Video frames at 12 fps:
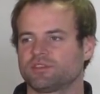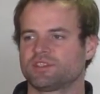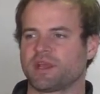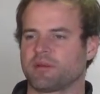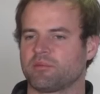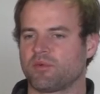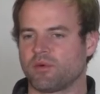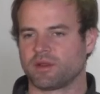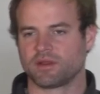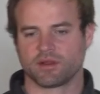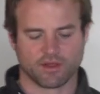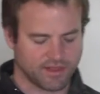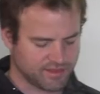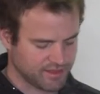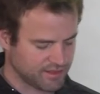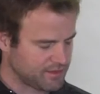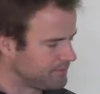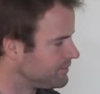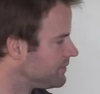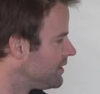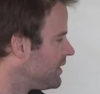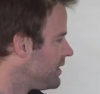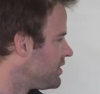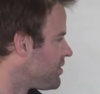standpoint, you know, I think
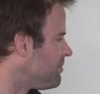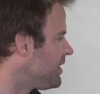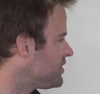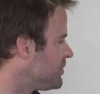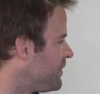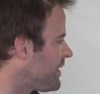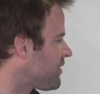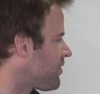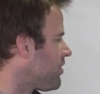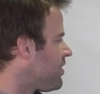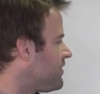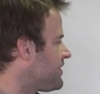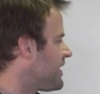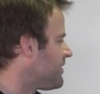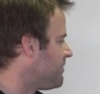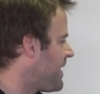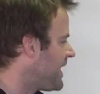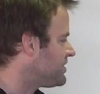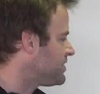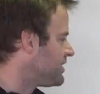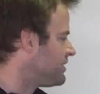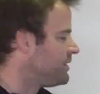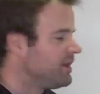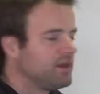you're much better off kind of
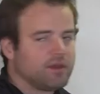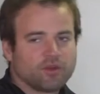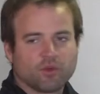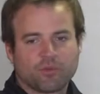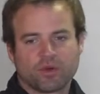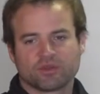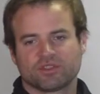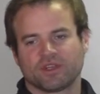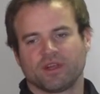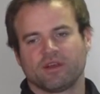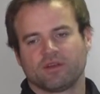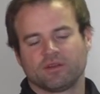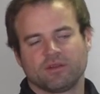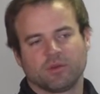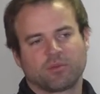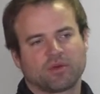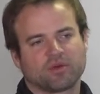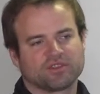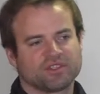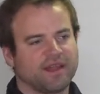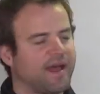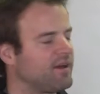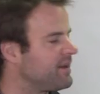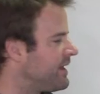matching your personnel and the
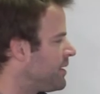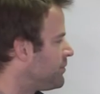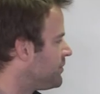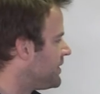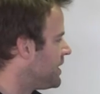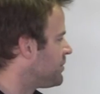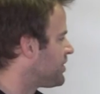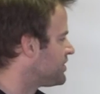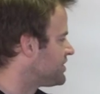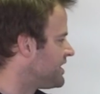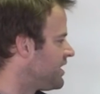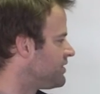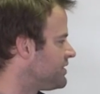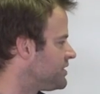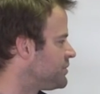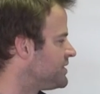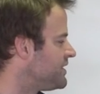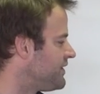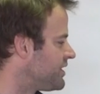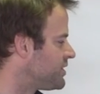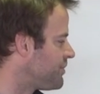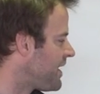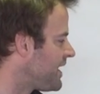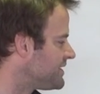personality that personnel to specific
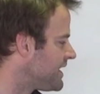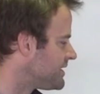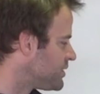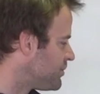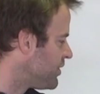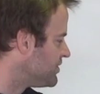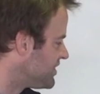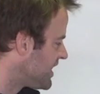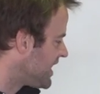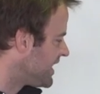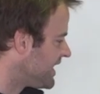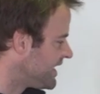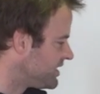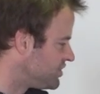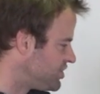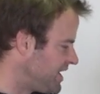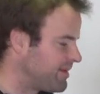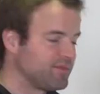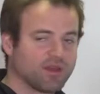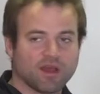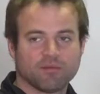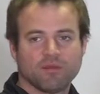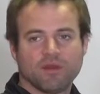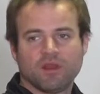spots as opposed to kind of getting jammed
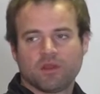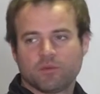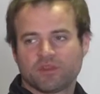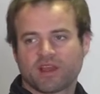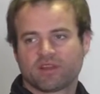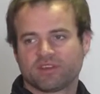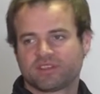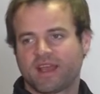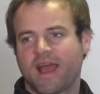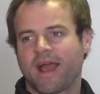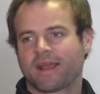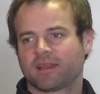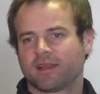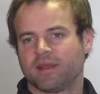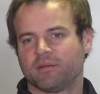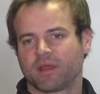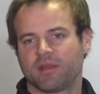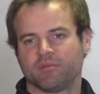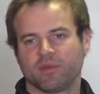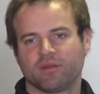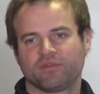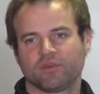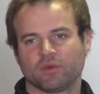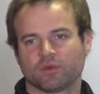up with kind of attack in
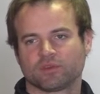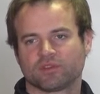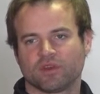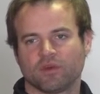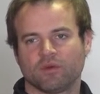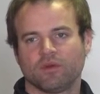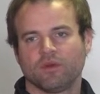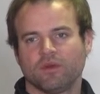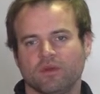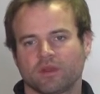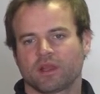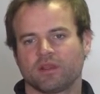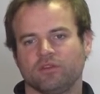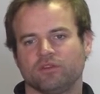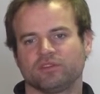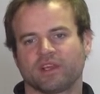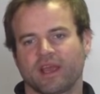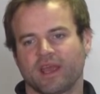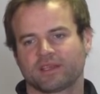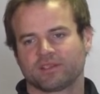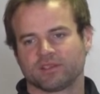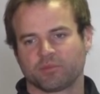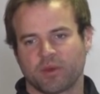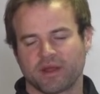midfield. So kind of using
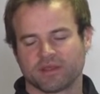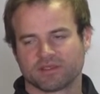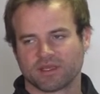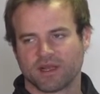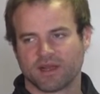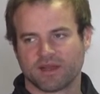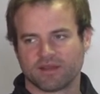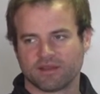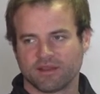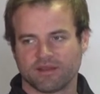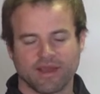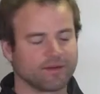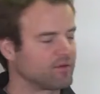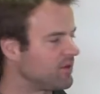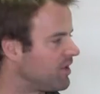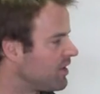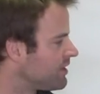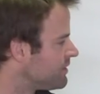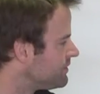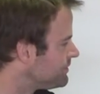X's by design in that regard.